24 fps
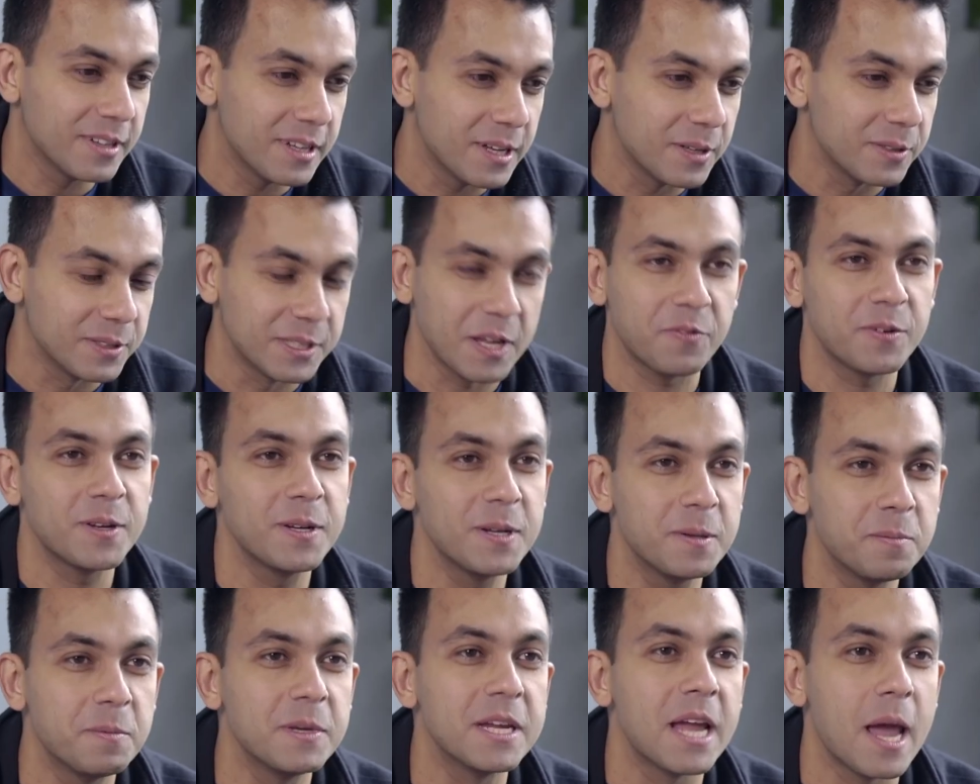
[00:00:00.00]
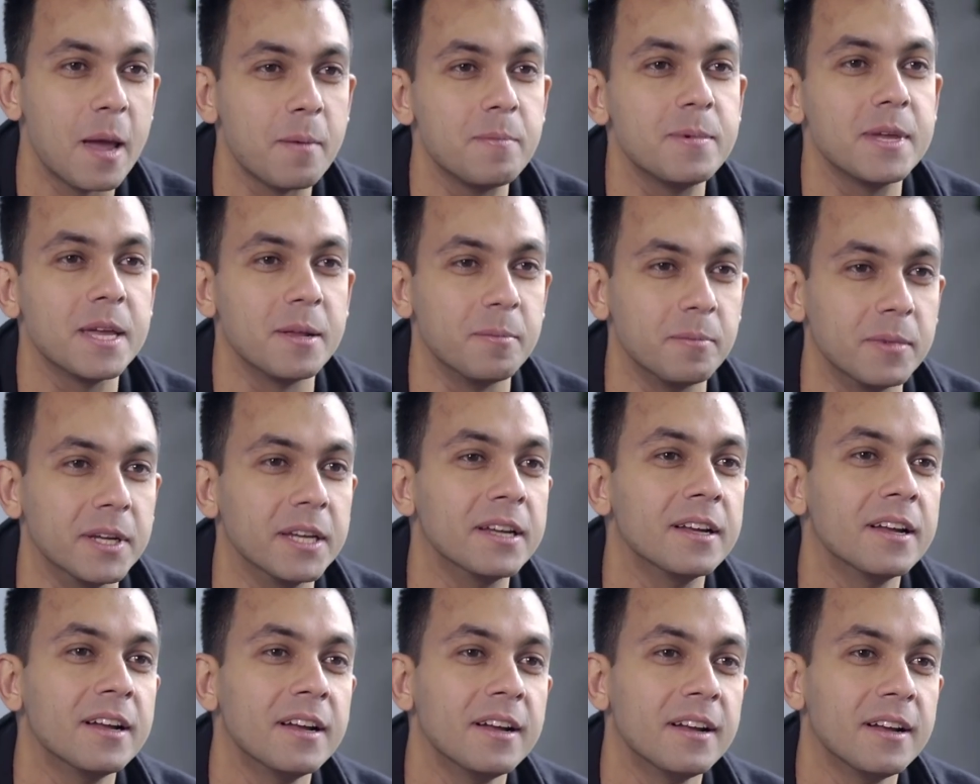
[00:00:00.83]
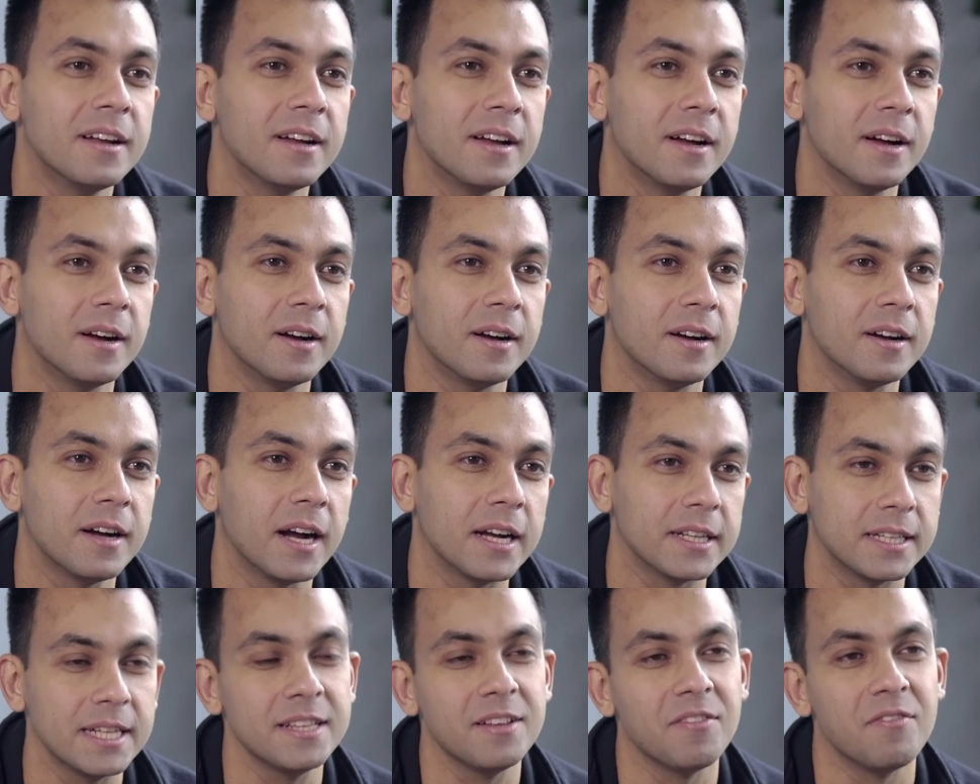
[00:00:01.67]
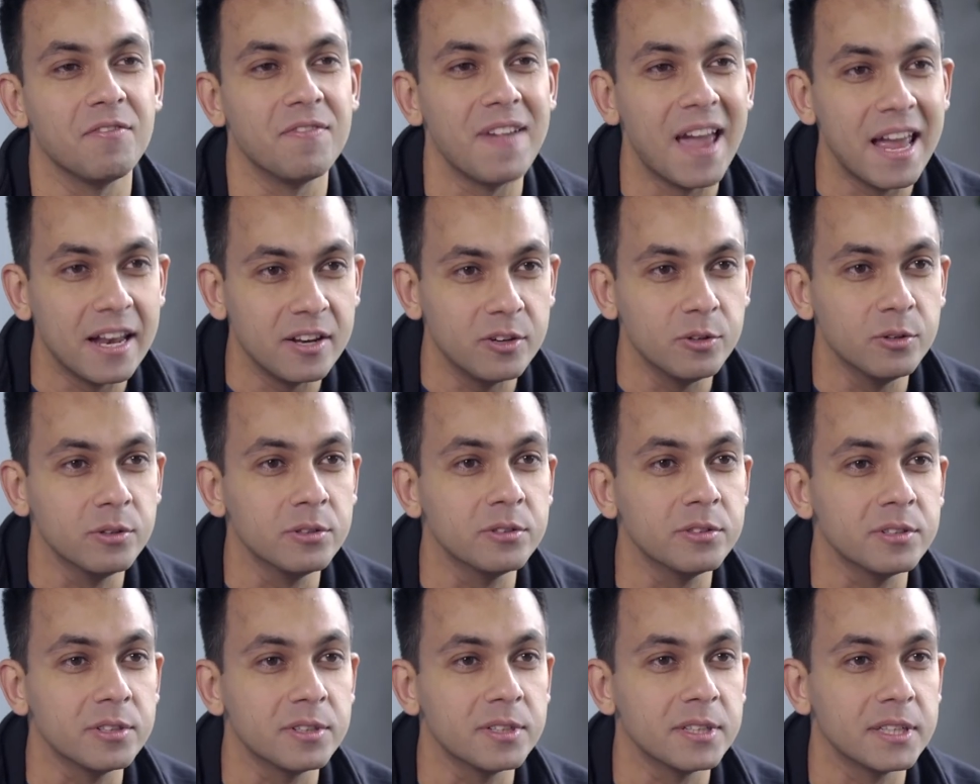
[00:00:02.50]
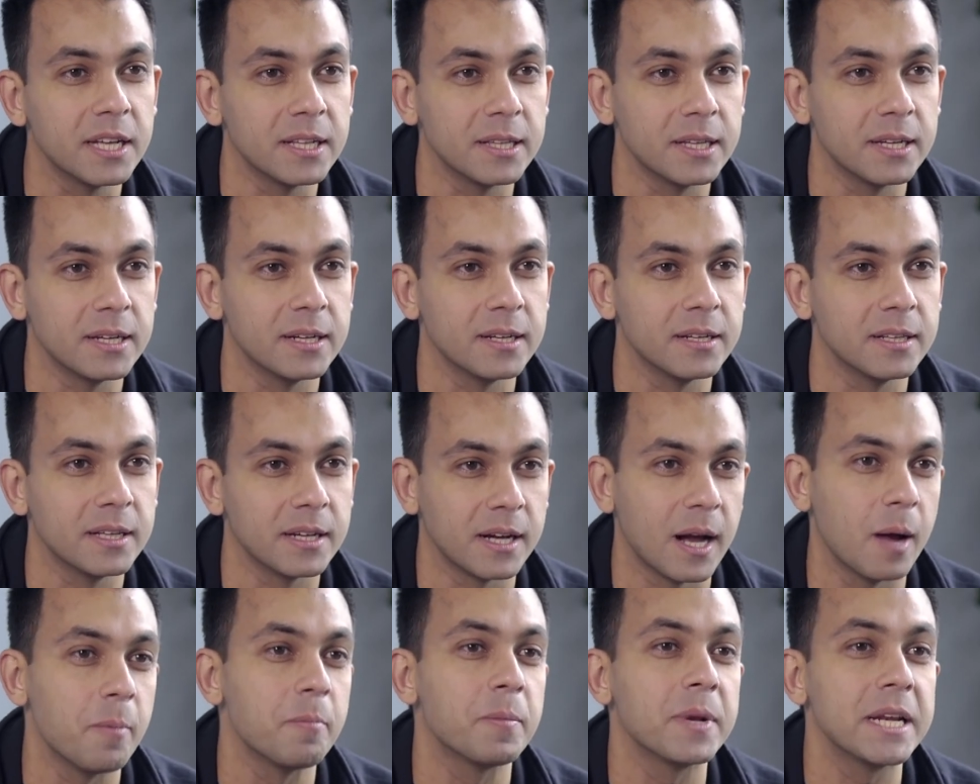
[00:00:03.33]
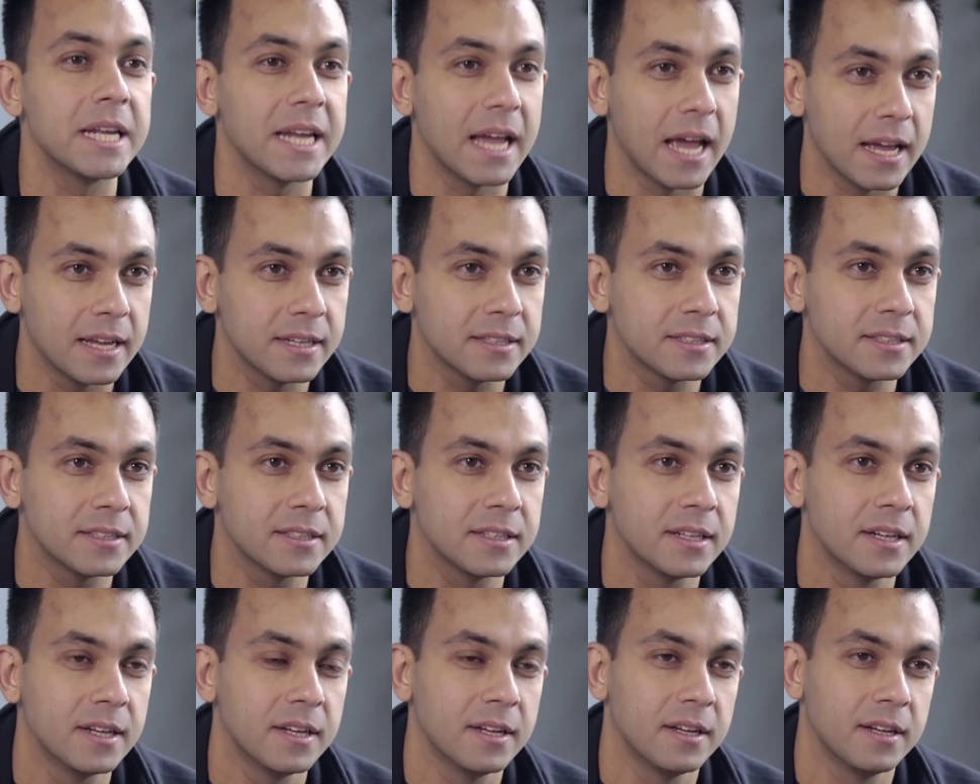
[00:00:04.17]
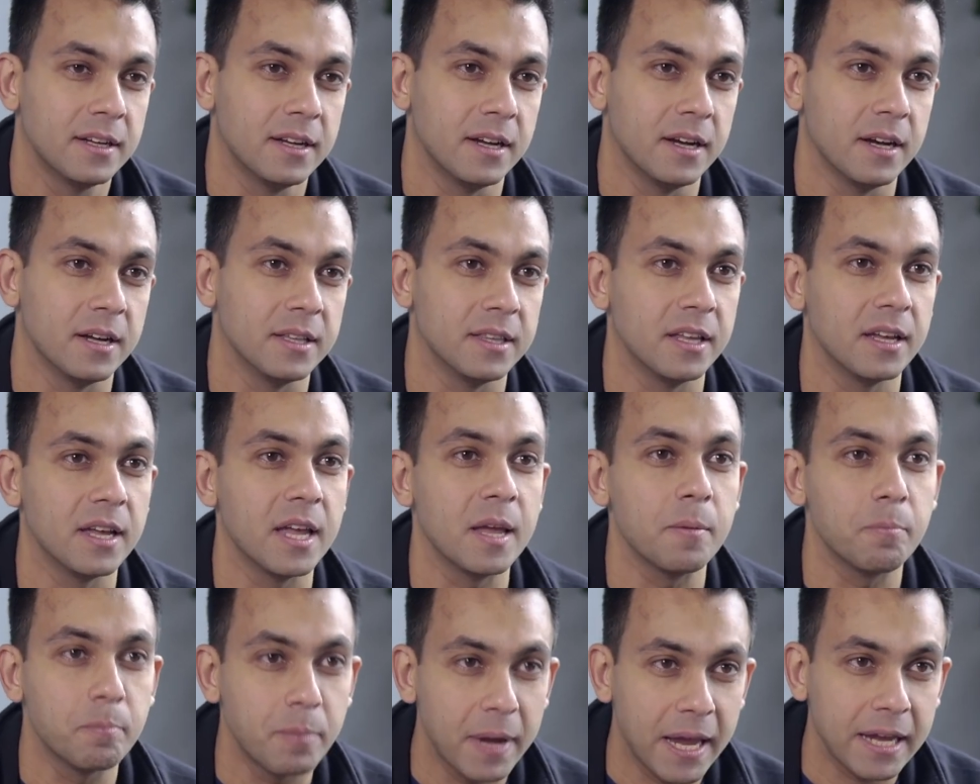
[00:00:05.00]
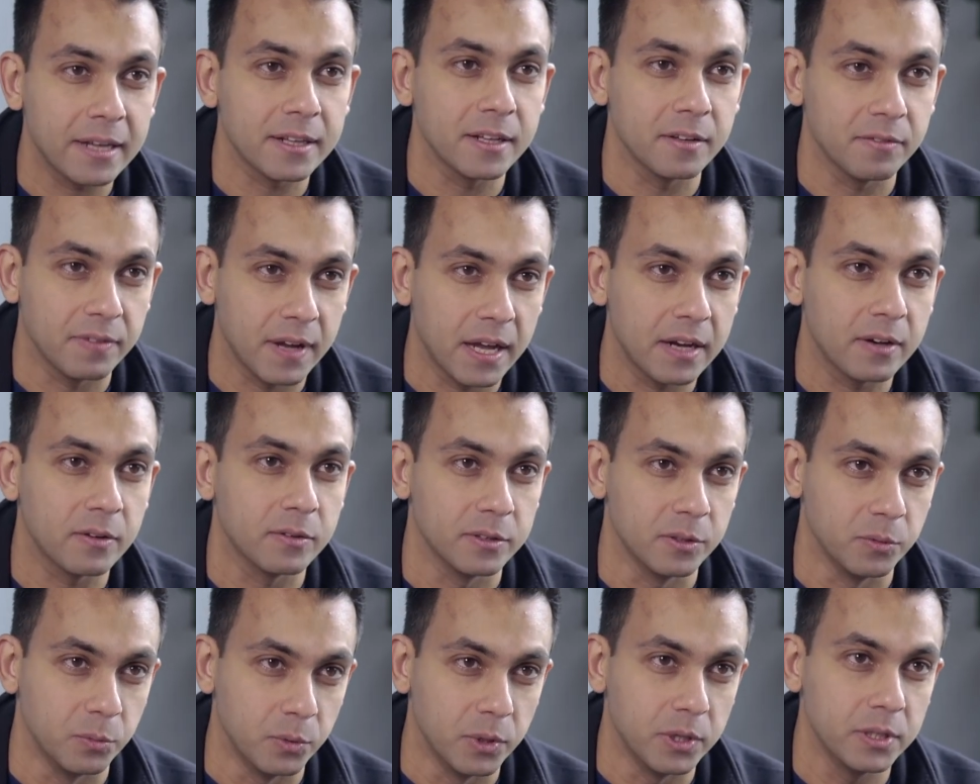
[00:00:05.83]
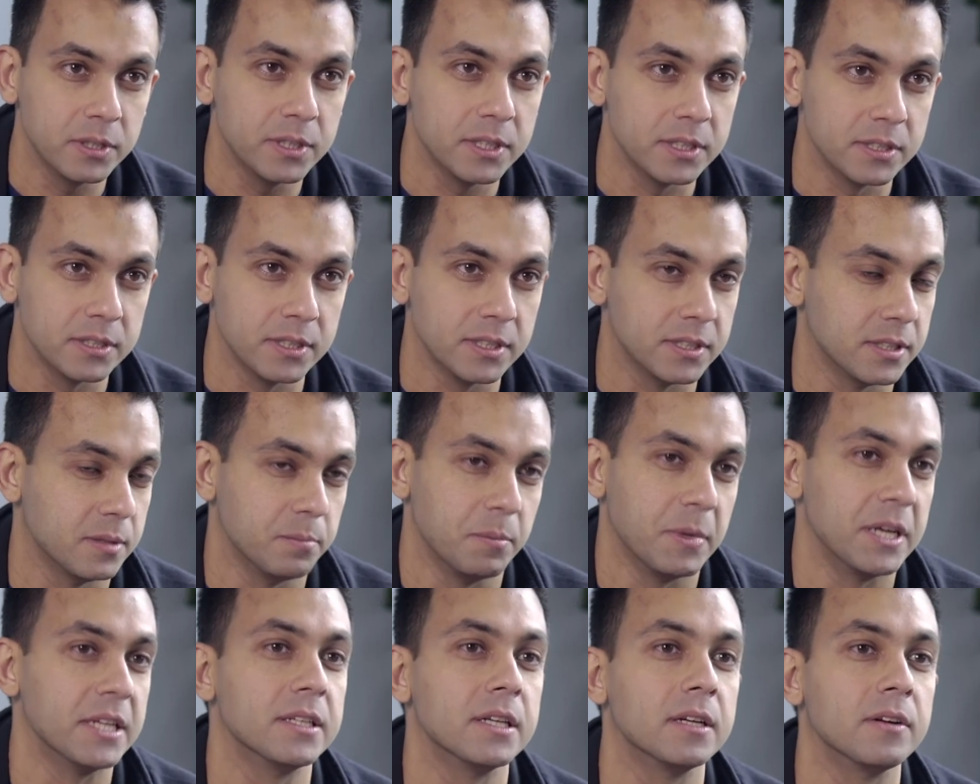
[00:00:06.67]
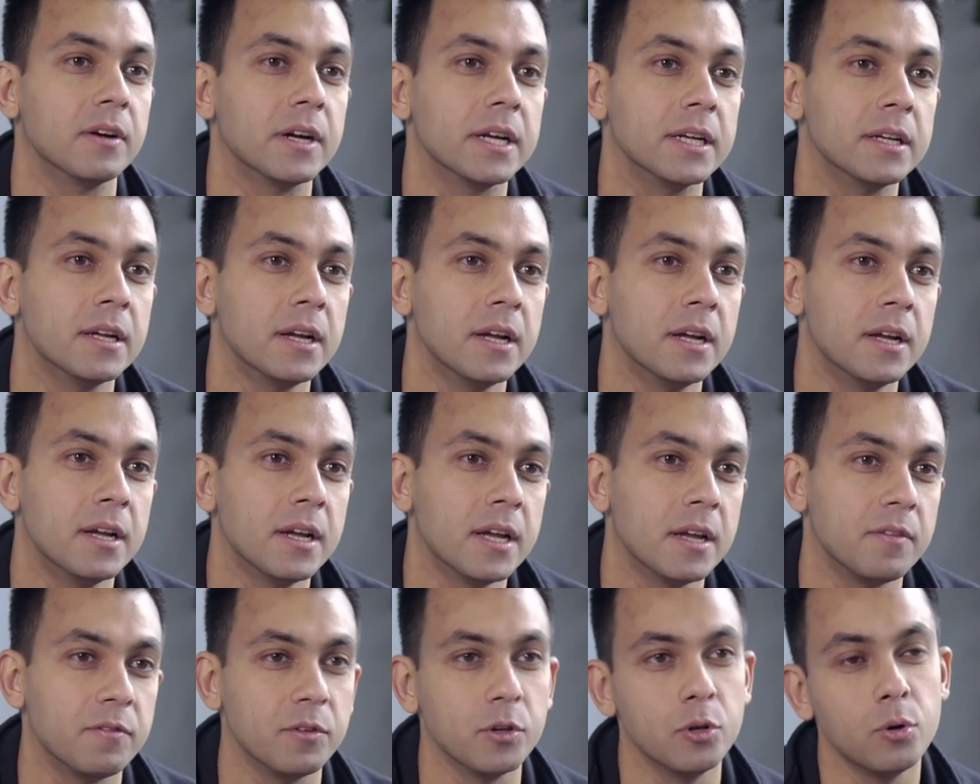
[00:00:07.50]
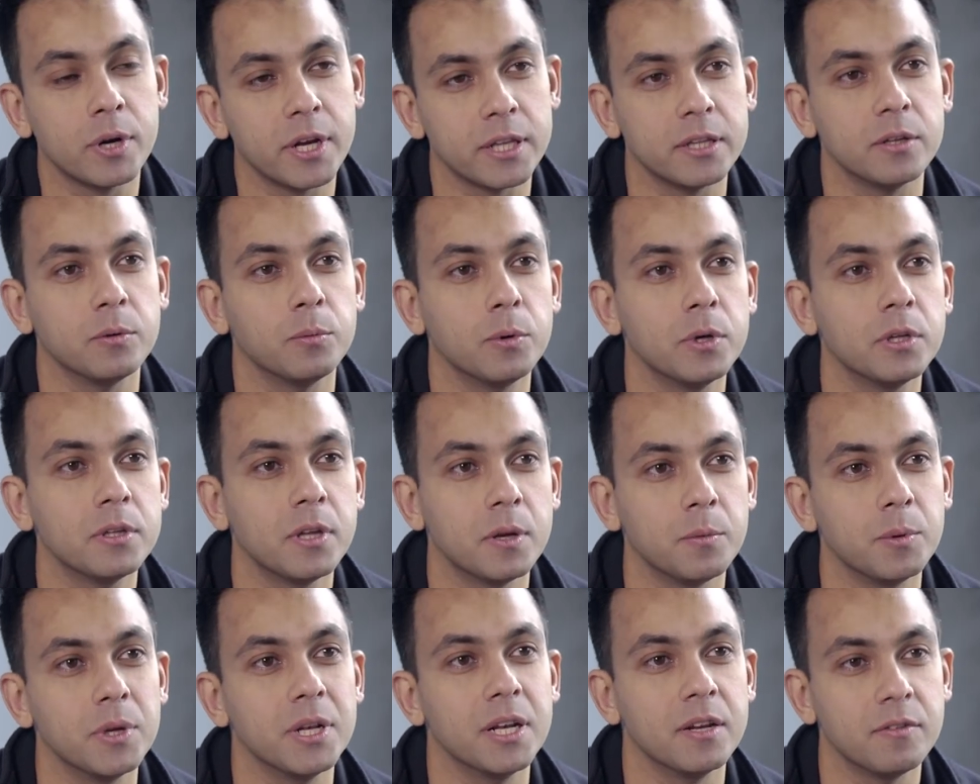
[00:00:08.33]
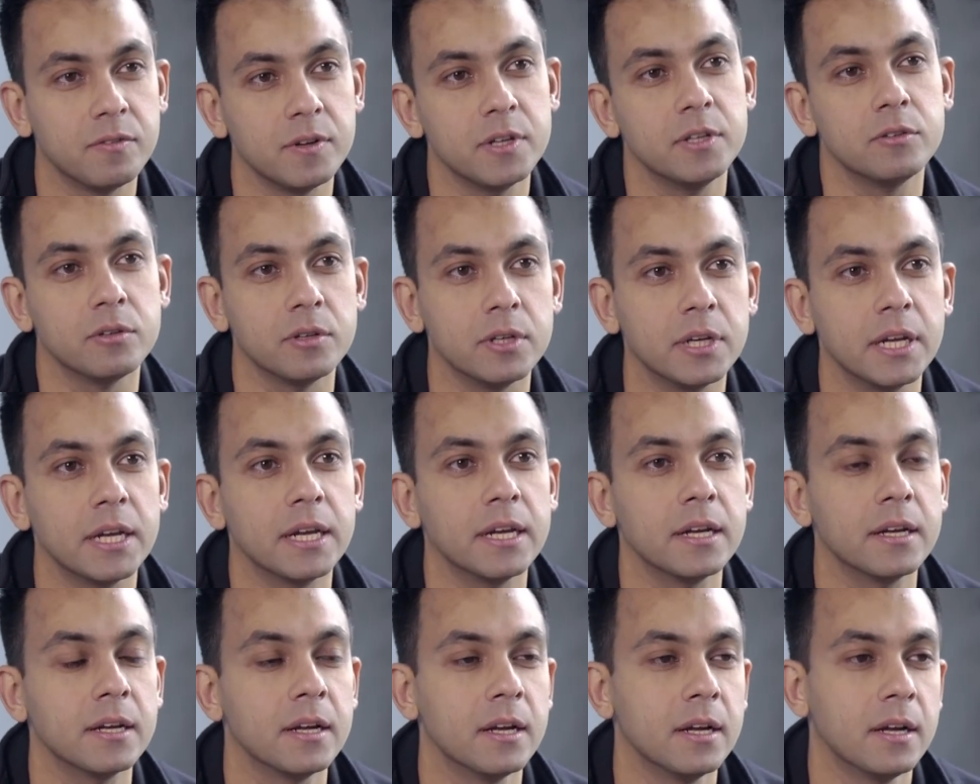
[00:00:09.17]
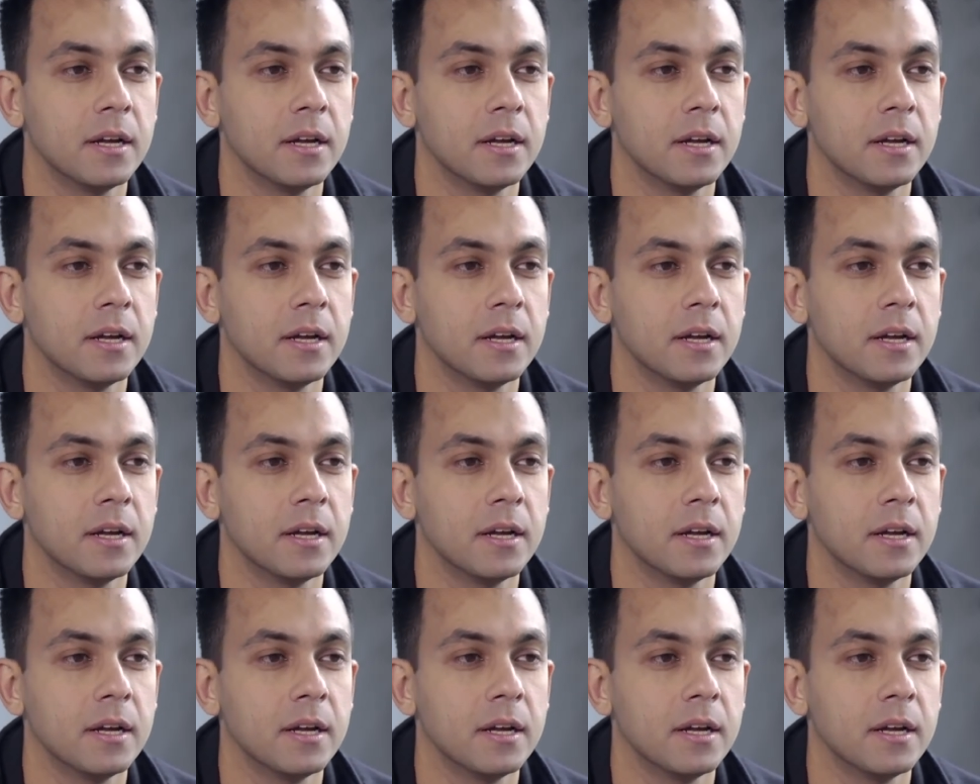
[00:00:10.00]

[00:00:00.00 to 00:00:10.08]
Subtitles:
it'll definitely be Airbnb. I think the values that the company has, the impact they've had on the world is amazing, right? If you look at the world that we live in today,